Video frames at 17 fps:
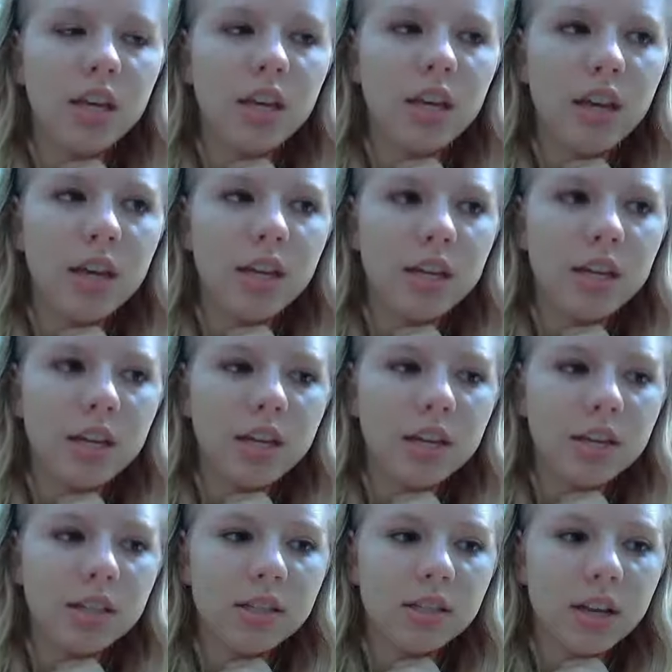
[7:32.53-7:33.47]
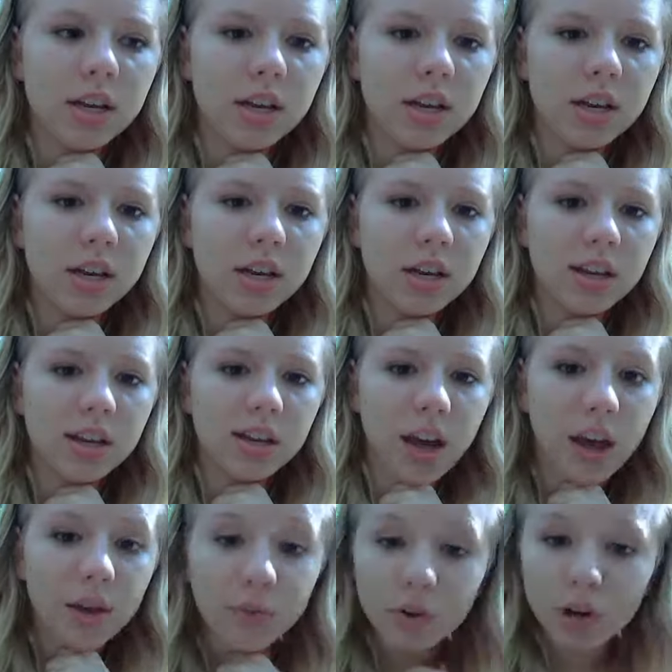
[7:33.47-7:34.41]
it is
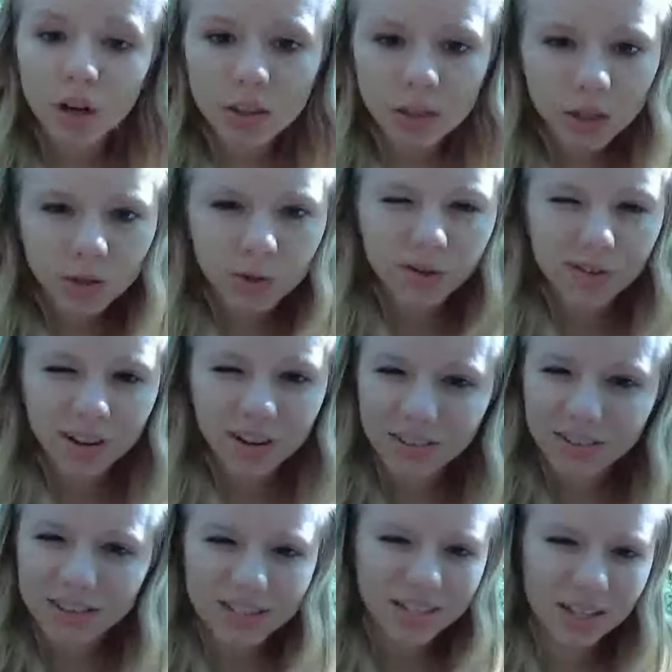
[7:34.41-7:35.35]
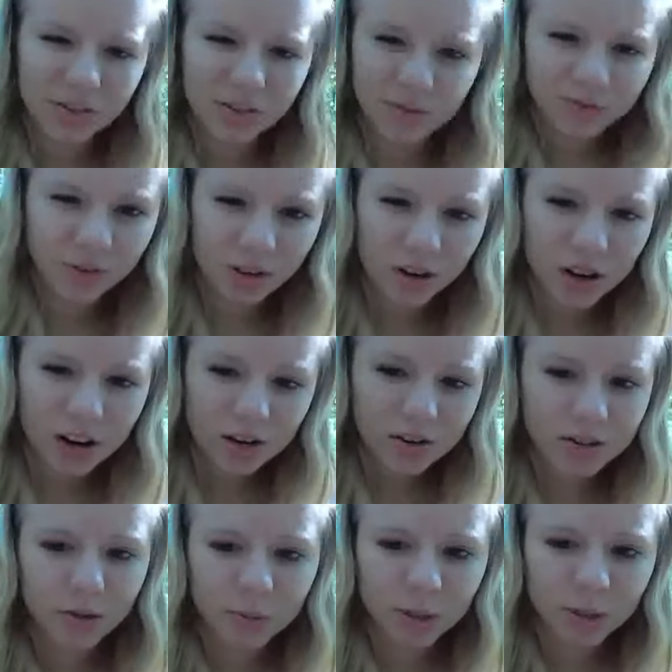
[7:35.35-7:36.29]
I forgot the URL because I forgot how
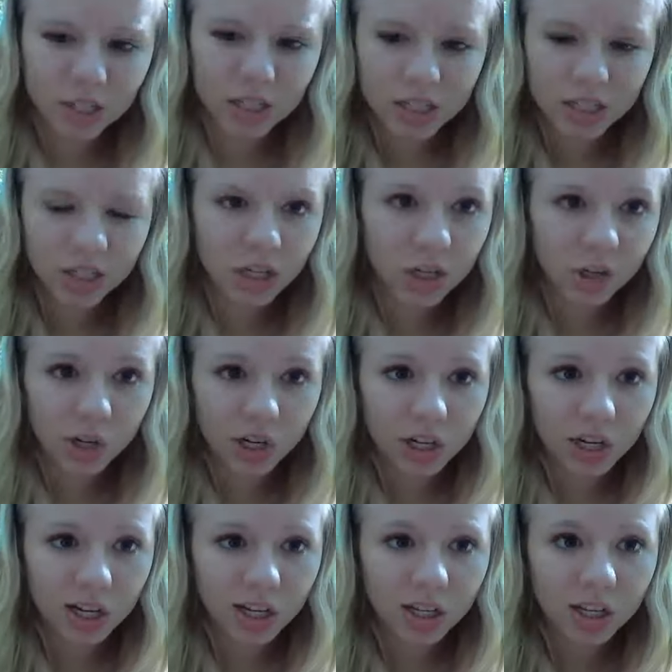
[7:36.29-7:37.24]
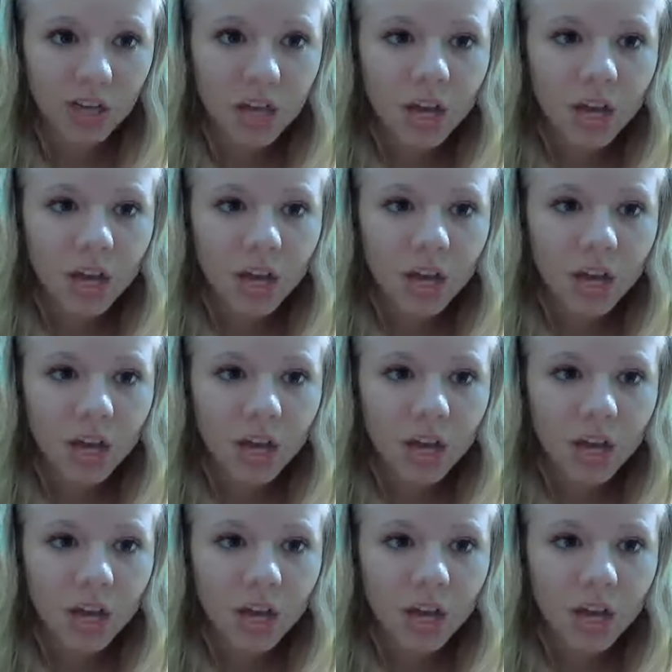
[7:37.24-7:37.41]
Tumblr does a URL,